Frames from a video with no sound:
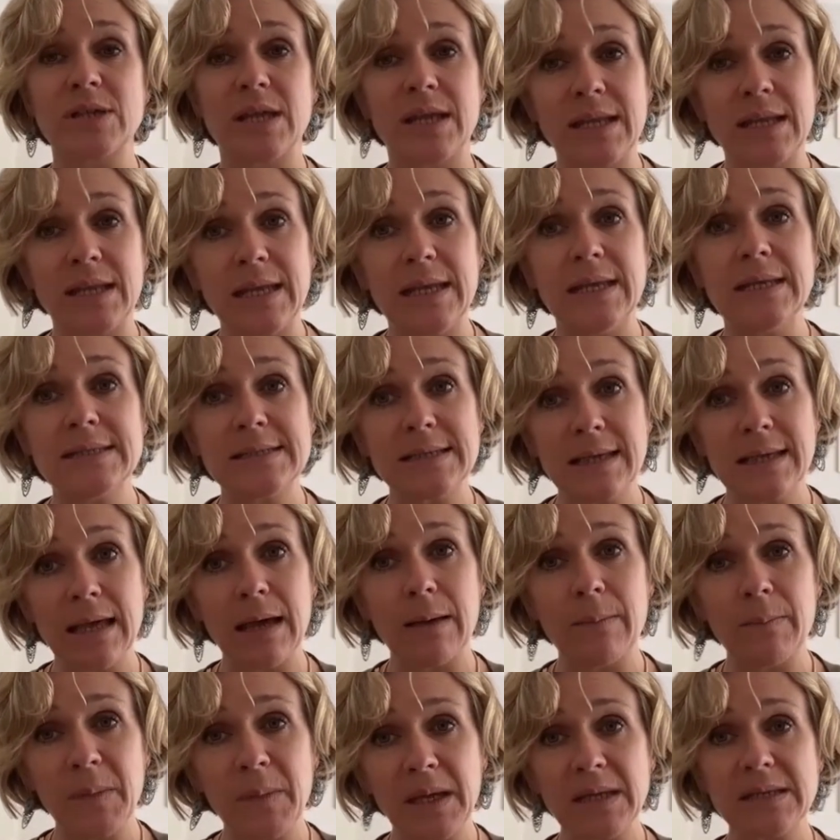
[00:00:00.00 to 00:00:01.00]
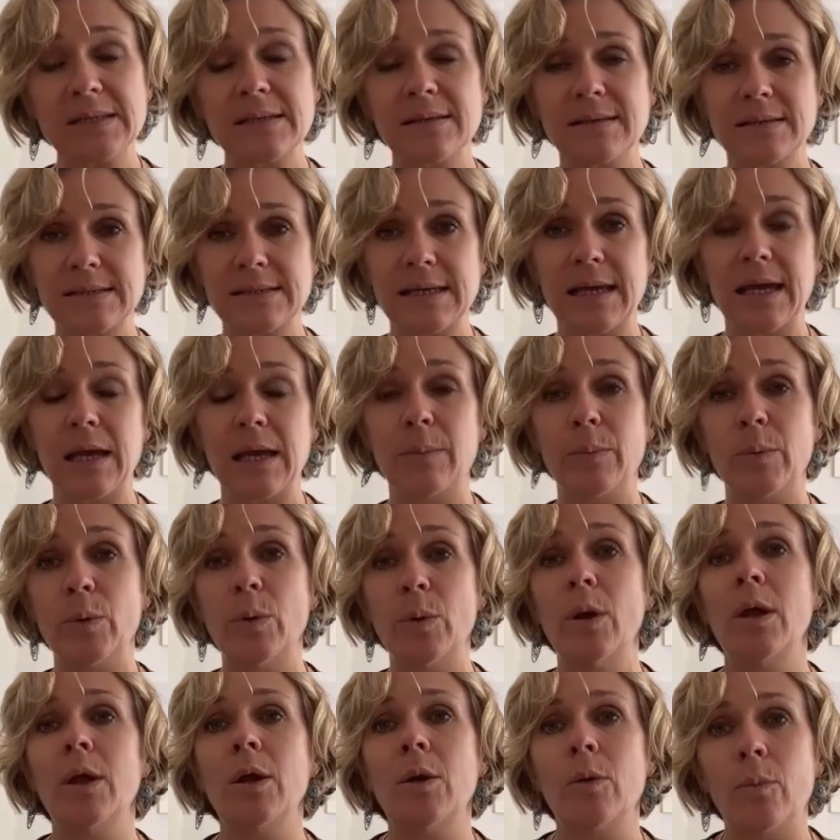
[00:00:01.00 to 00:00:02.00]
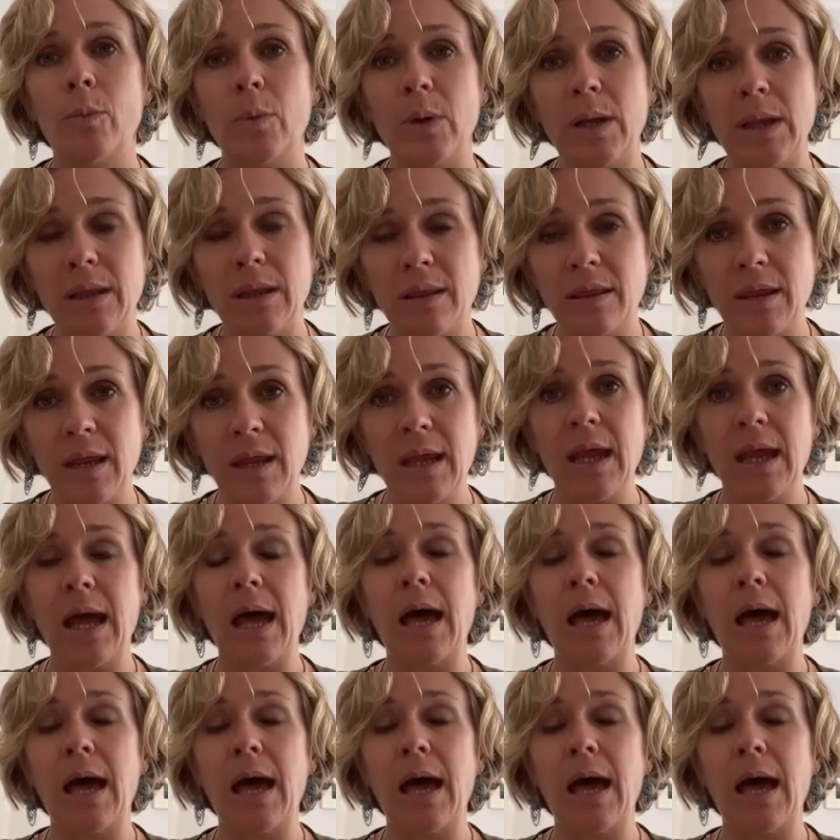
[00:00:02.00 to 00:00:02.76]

They need to come back to the table with